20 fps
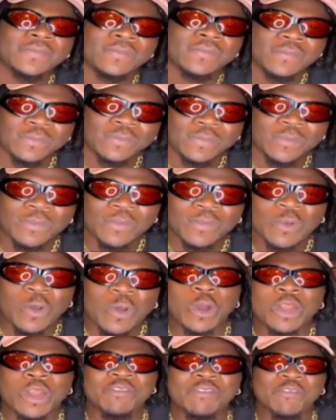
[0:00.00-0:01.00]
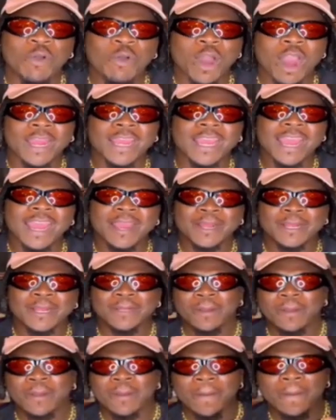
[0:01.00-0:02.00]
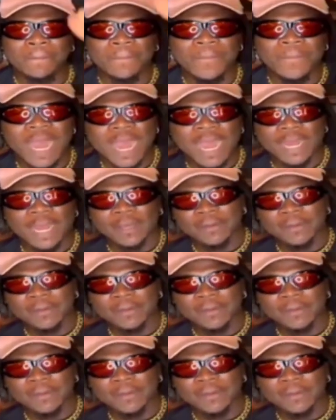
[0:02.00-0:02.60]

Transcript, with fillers: Equatorial, yeah. Guinea, mad.